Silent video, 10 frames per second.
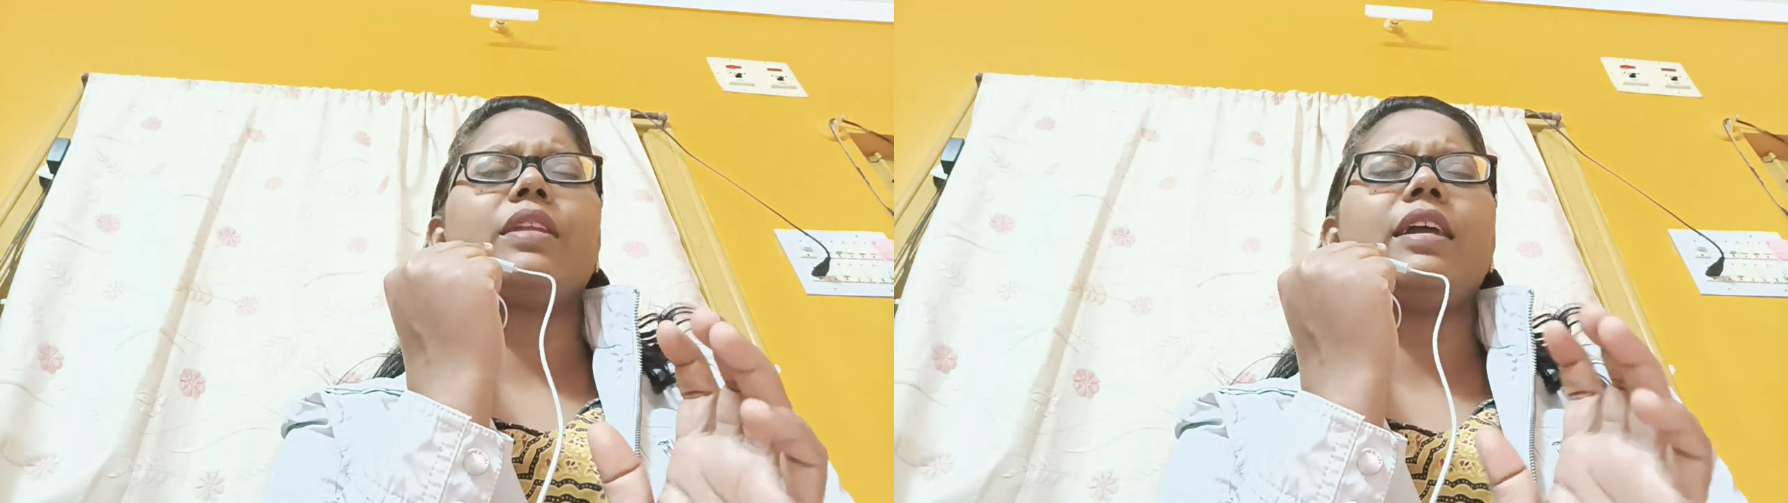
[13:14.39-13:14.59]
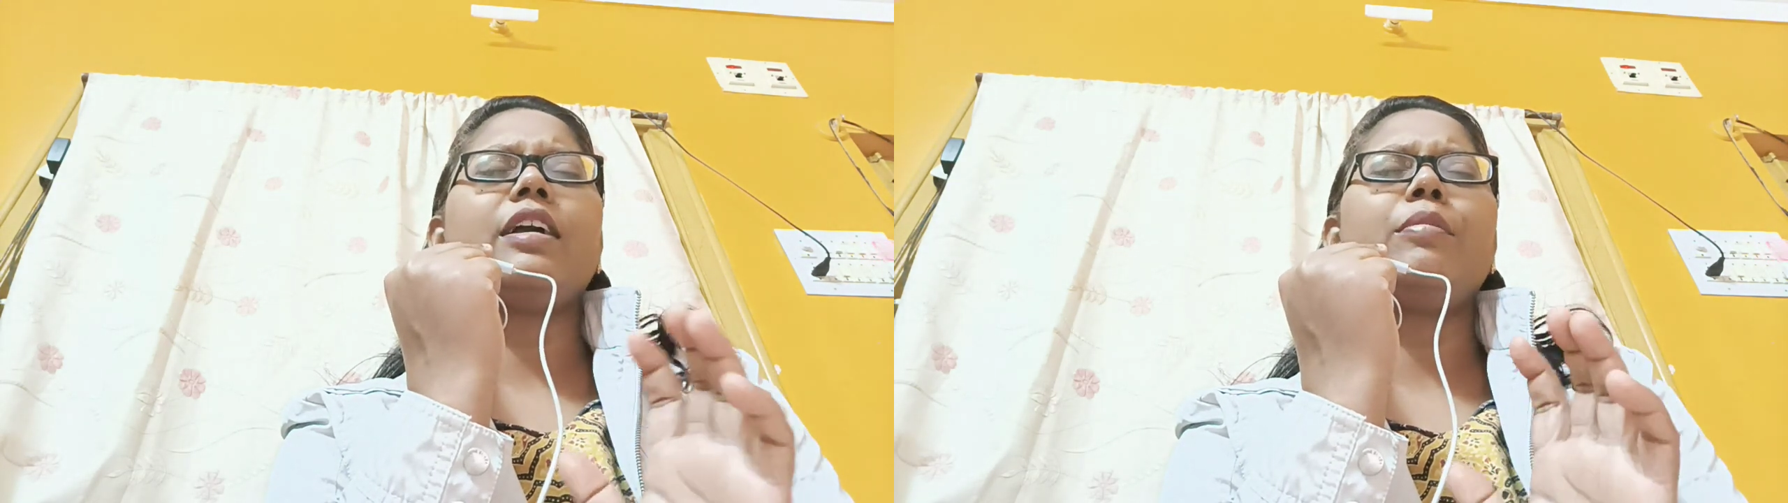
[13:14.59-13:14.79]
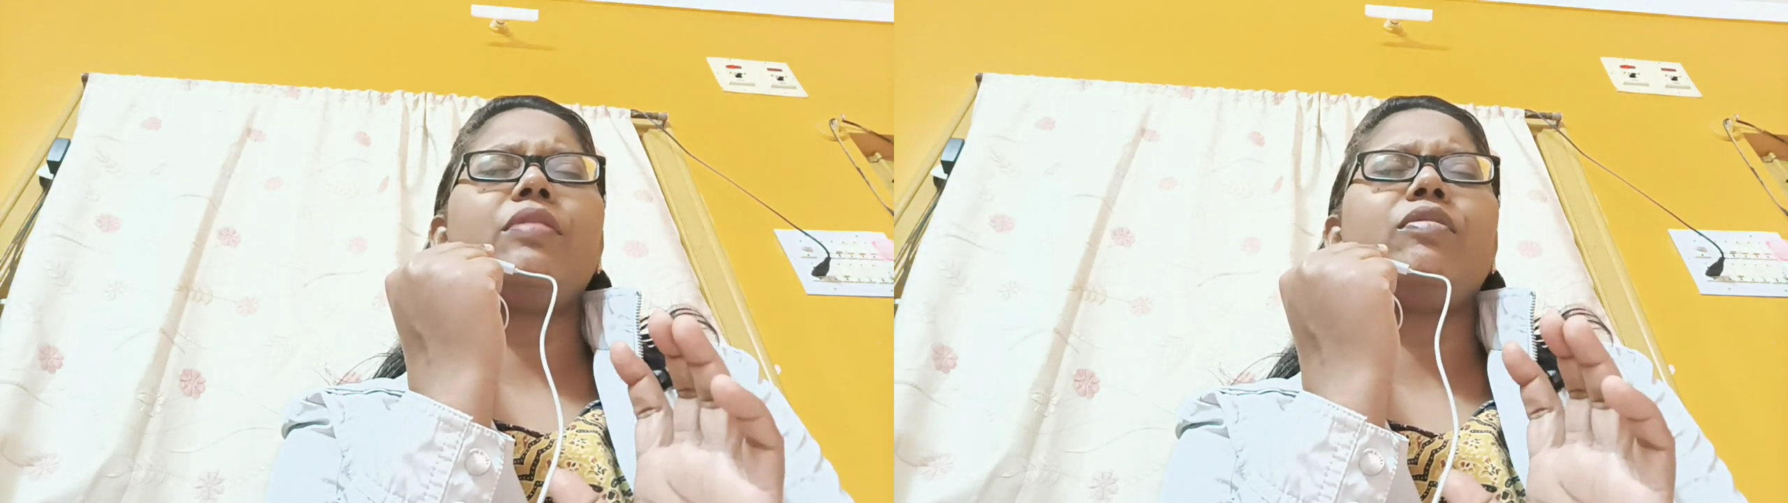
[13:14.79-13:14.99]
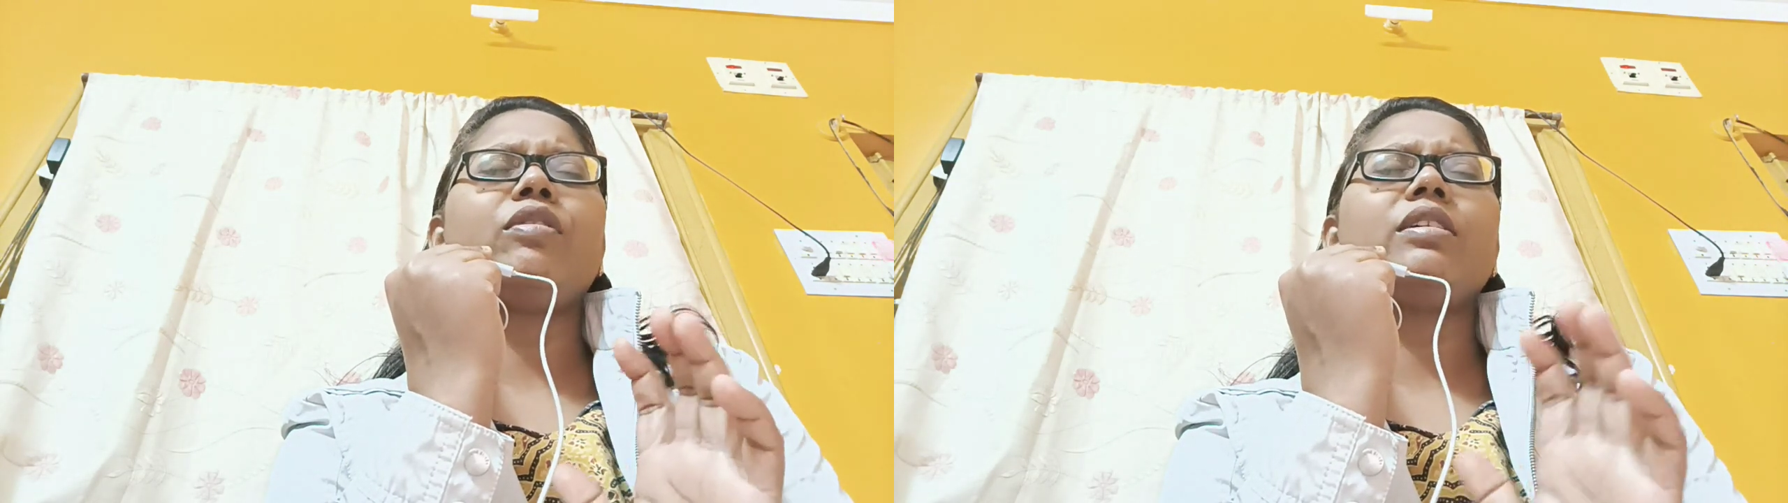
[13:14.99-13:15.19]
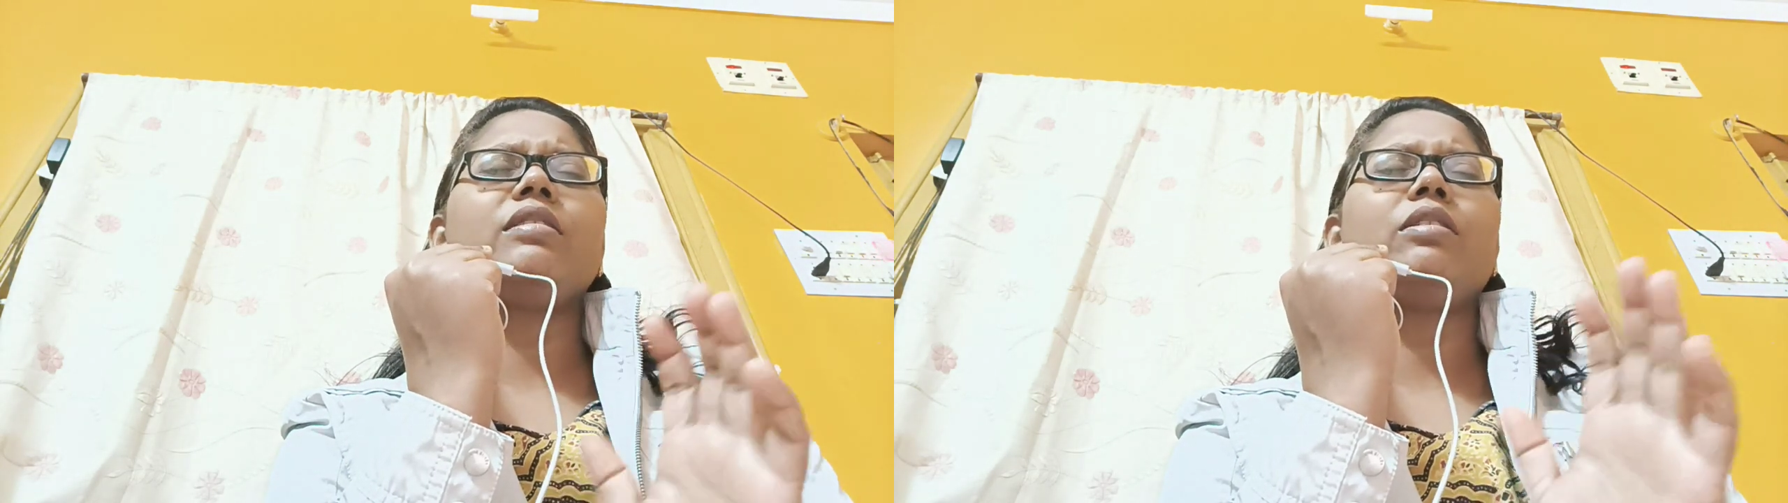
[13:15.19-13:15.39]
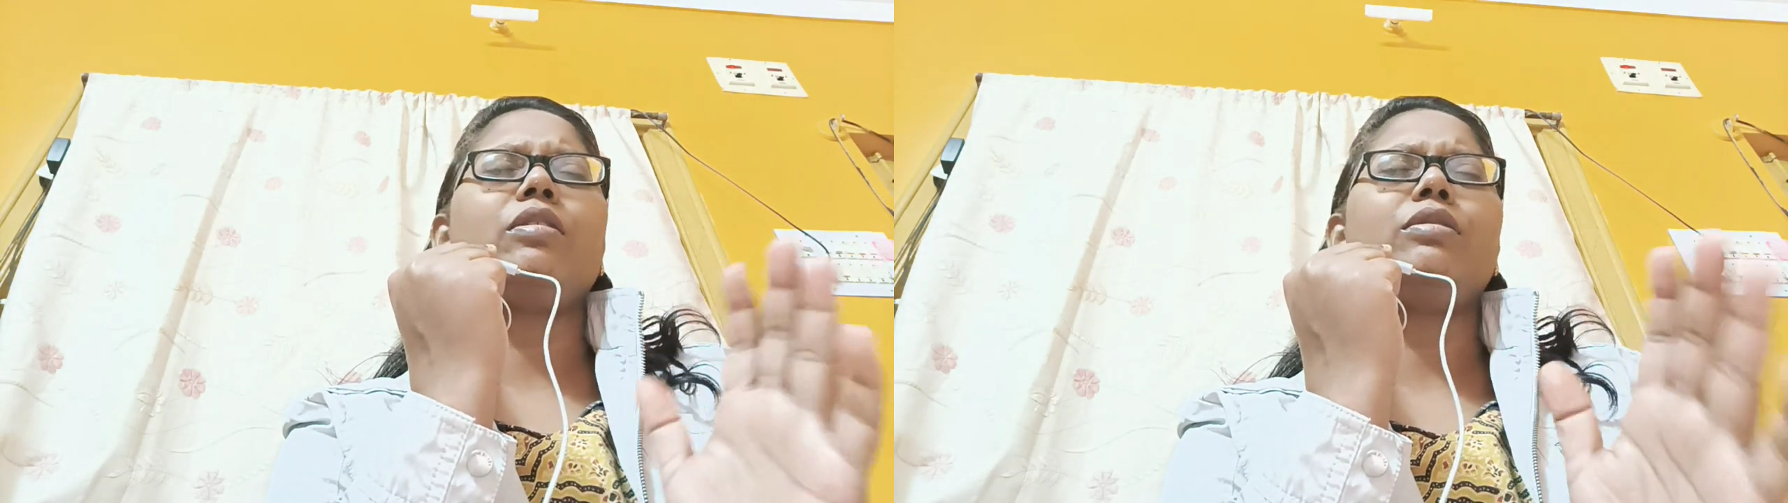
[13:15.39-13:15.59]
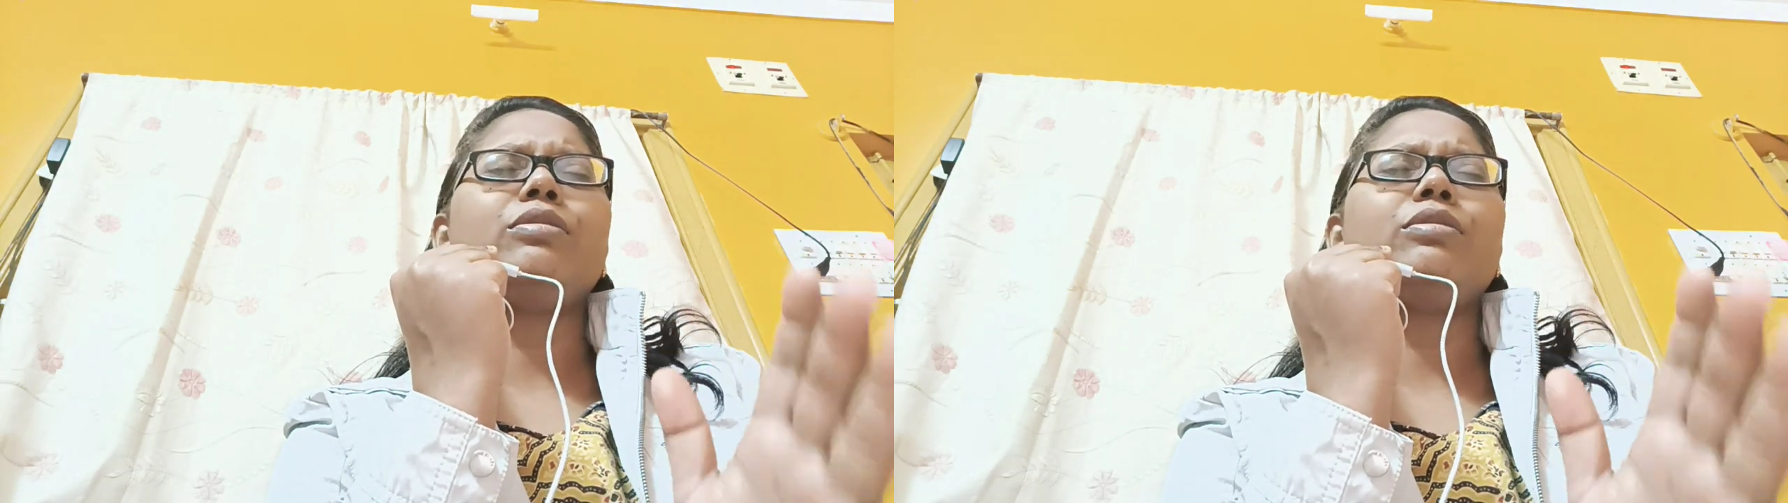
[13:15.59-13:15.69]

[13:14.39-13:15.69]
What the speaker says: recommend for us, Lord,